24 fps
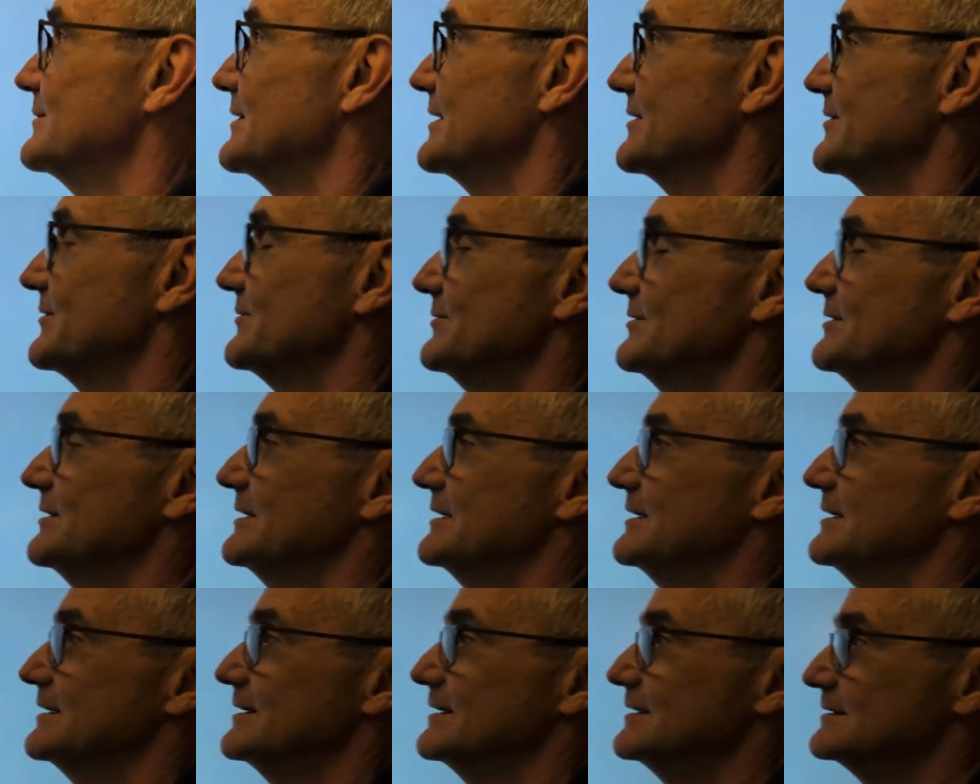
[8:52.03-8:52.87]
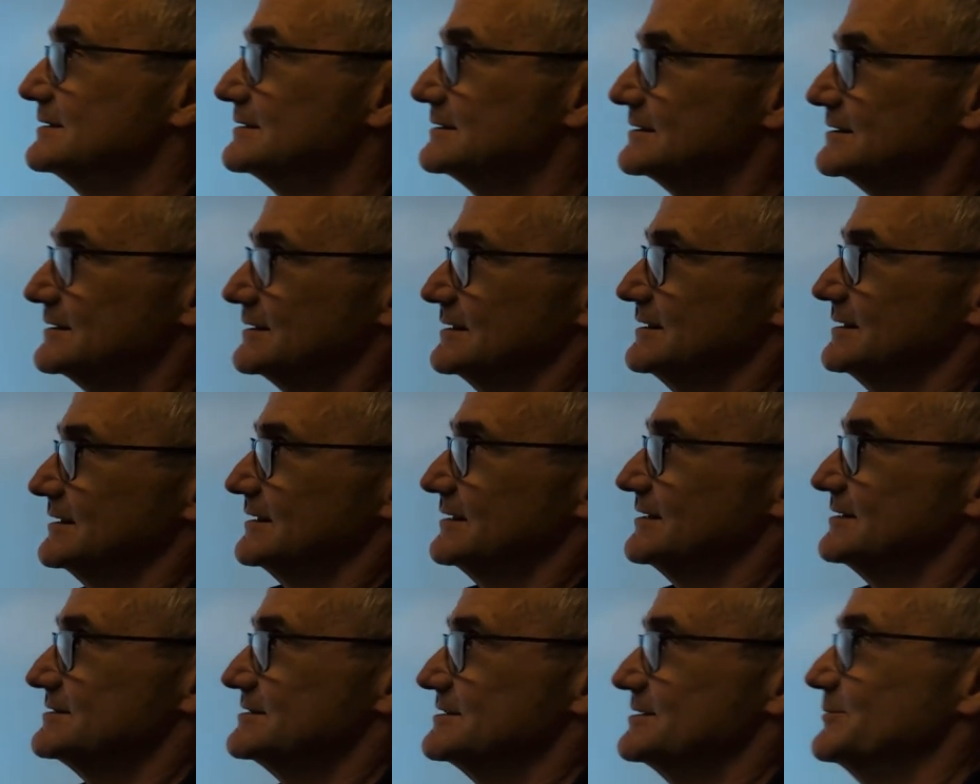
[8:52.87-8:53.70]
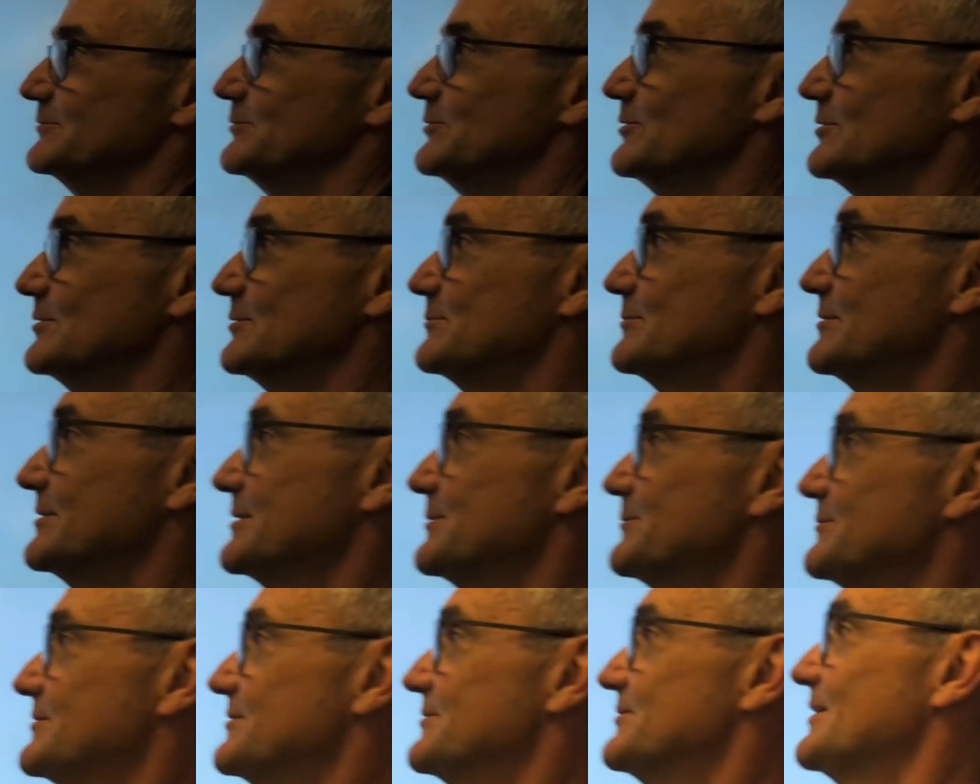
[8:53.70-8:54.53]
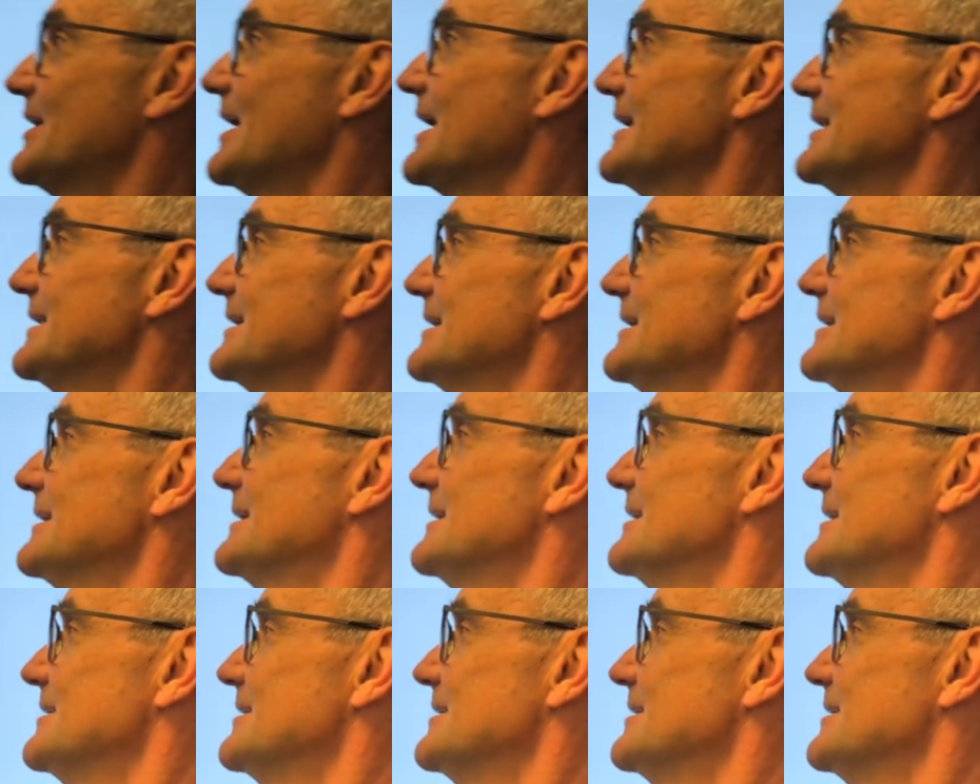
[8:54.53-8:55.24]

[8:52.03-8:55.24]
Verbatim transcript: by 3. Here's the important one. I'm dividing